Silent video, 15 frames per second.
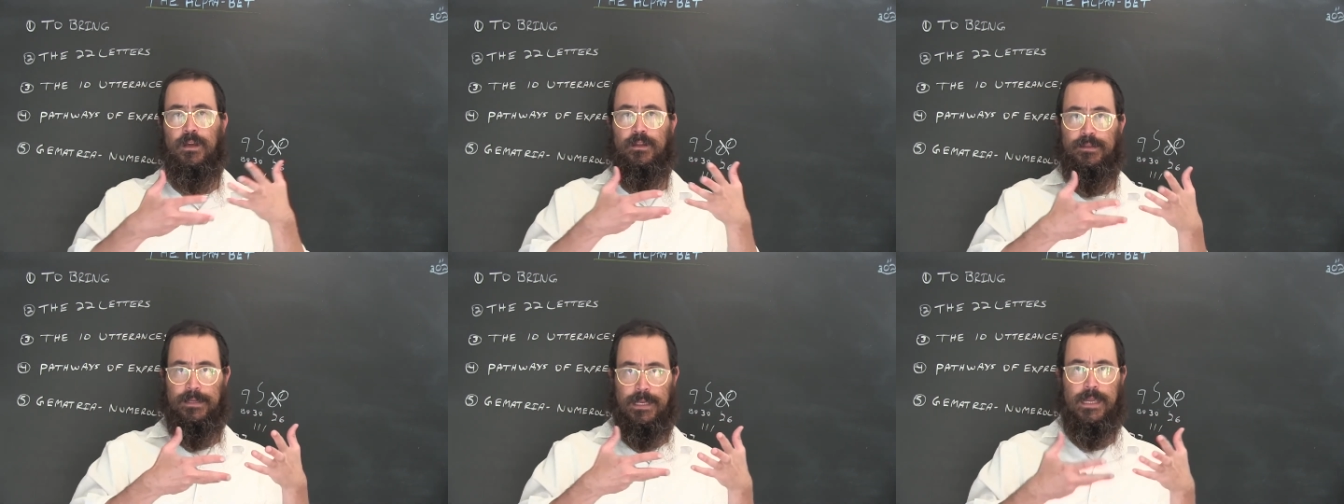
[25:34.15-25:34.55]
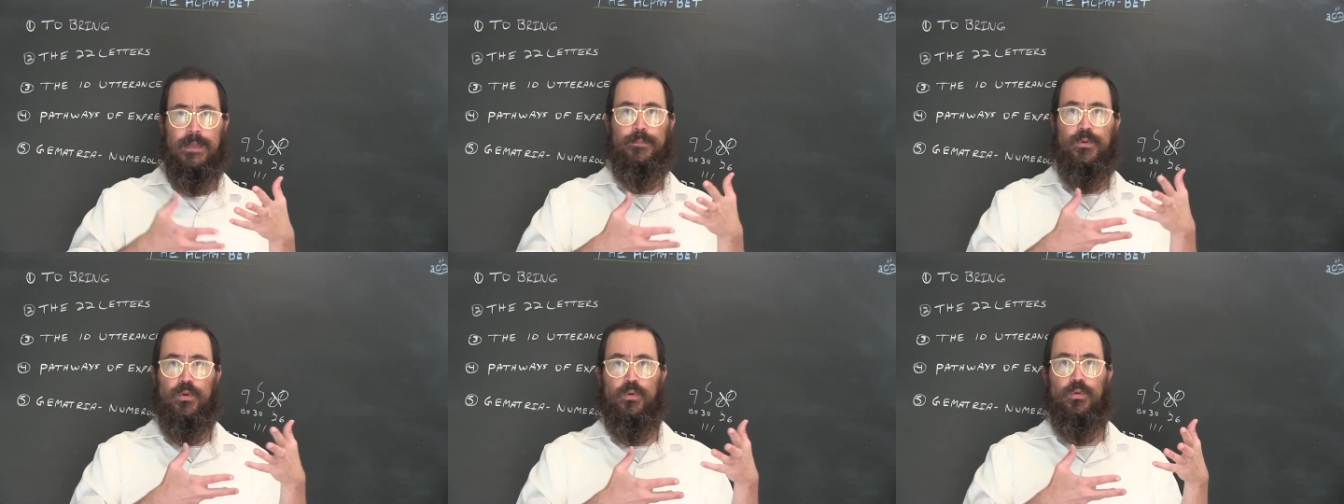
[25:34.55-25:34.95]
the
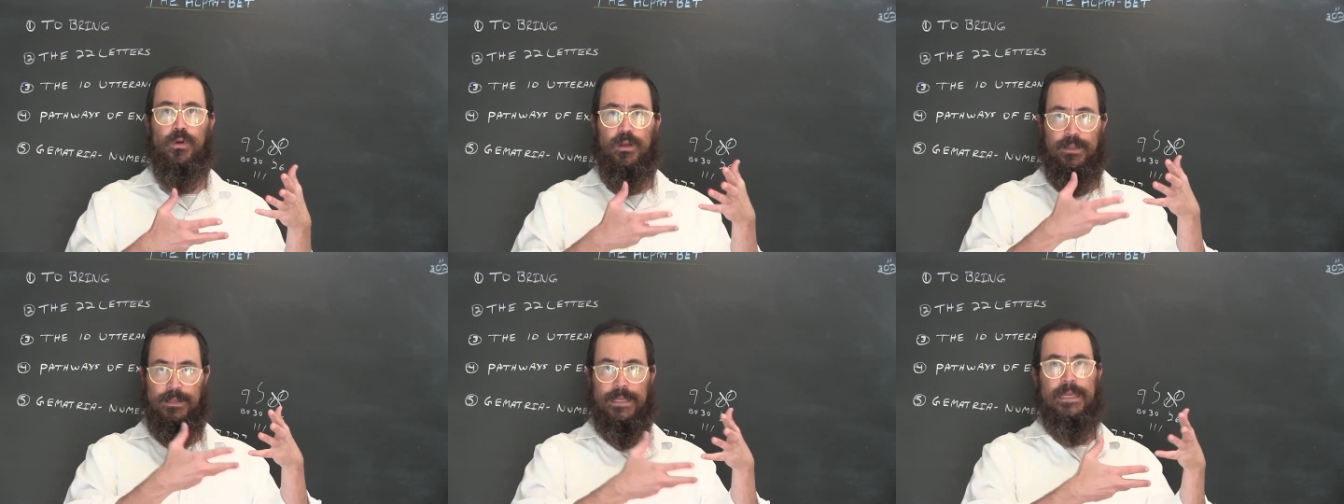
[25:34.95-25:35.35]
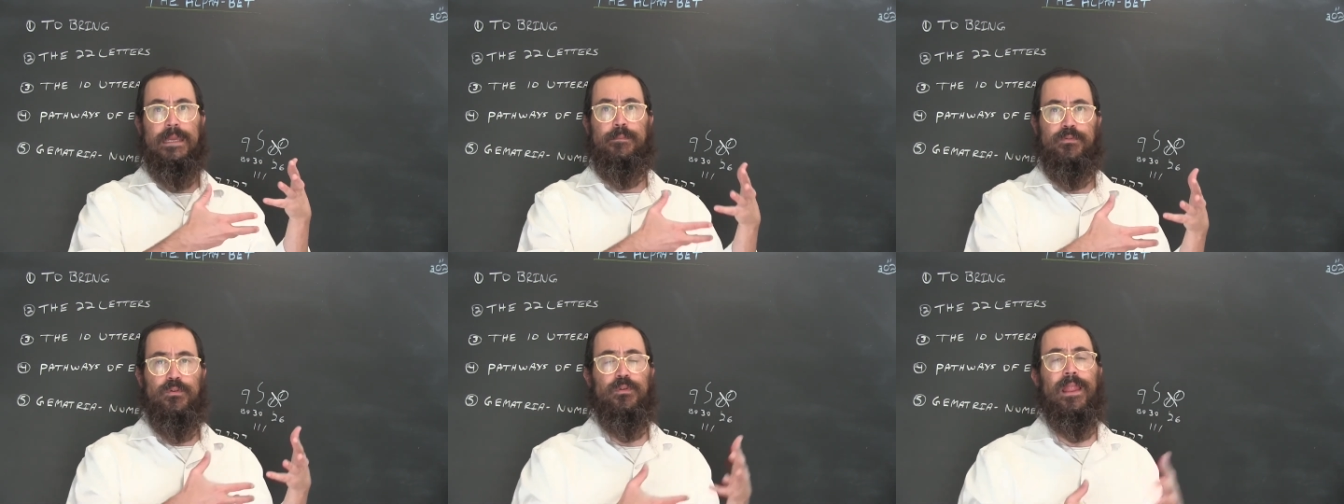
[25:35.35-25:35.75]
Hebrew in the
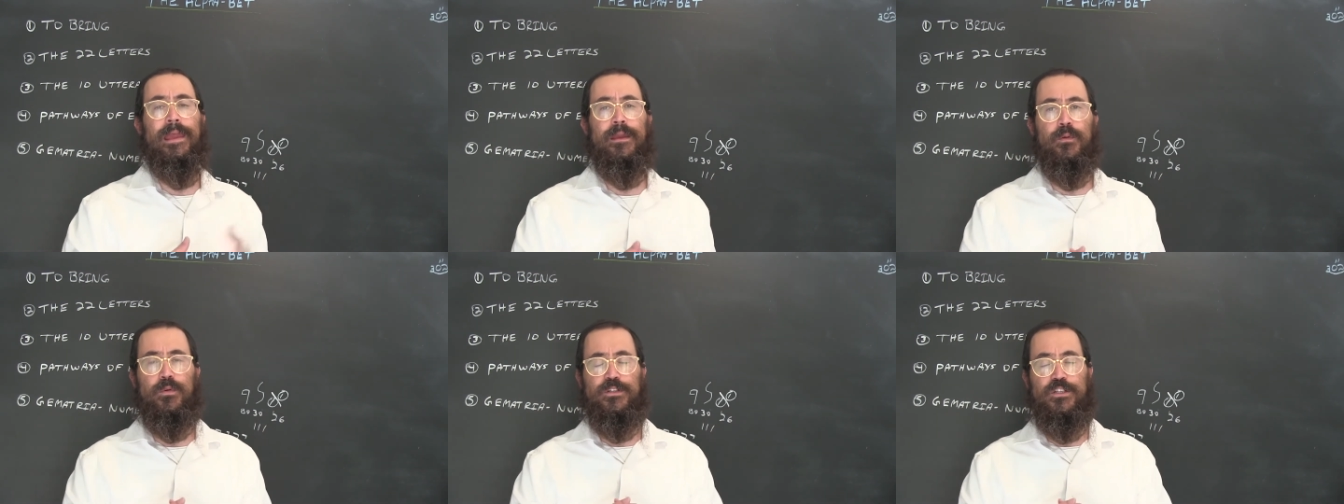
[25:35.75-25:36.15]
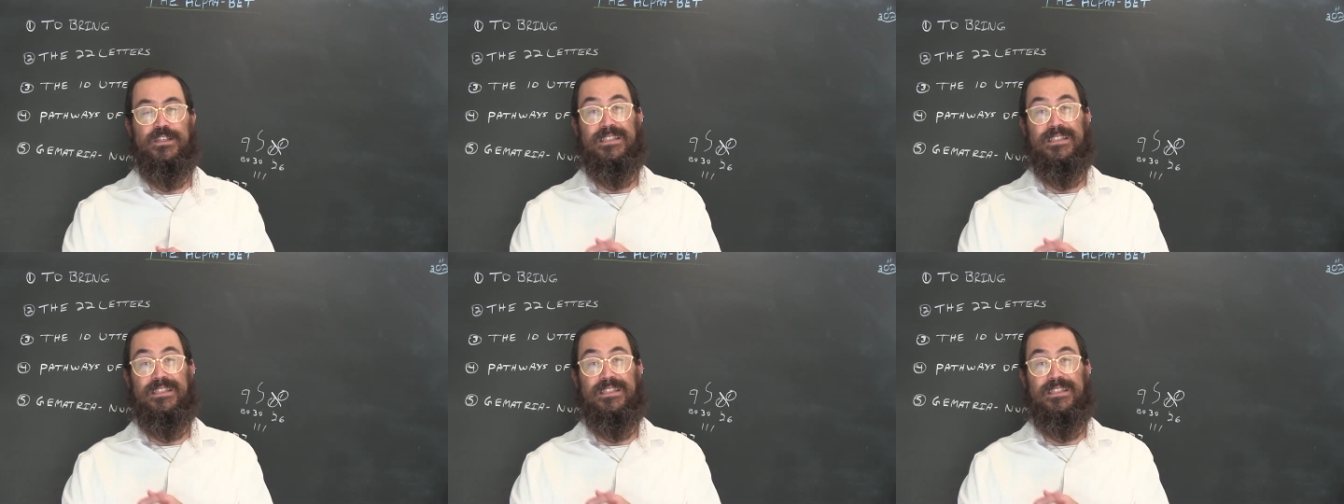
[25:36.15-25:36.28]
Hebrew language,